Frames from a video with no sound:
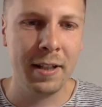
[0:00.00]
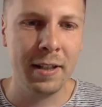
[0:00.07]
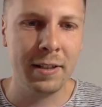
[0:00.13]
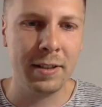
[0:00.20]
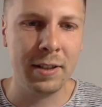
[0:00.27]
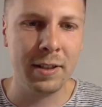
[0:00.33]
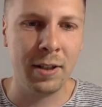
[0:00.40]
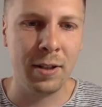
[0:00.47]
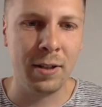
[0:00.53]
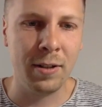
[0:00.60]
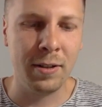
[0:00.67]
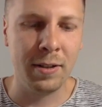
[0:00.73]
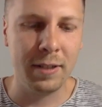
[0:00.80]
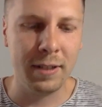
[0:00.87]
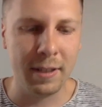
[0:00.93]

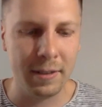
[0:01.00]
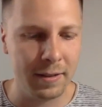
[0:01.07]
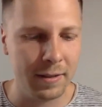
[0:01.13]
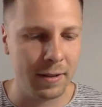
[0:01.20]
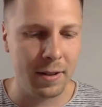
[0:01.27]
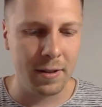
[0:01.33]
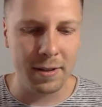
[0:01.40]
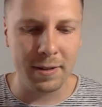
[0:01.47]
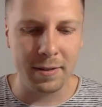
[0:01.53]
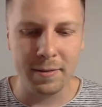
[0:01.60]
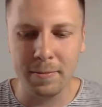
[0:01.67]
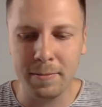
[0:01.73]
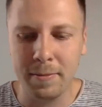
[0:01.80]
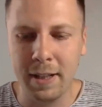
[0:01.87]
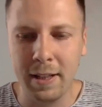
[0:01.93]
So
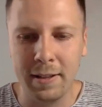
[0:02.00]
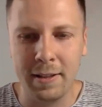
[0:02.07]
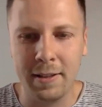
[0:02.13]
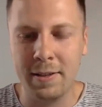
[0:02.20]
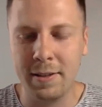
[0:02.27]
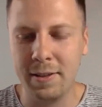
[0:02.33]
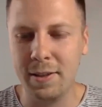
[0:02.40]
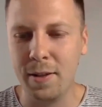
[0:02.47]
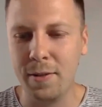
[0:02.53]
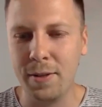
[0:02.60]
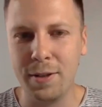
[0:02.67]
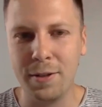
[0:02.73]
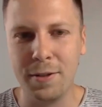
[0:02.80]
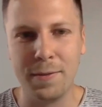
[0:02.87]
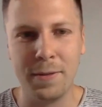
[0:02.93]
because it's no
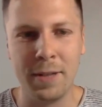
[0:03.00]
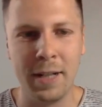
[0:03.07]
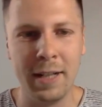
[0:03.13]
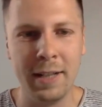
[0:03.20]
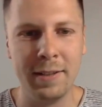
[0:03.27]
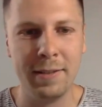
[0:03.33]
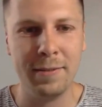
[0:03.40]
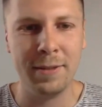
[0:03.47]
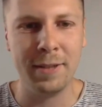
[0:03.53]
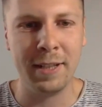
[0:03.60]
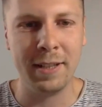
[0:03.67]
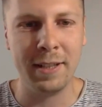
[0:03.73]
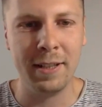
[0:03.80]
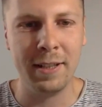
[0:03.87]
use for us for it, you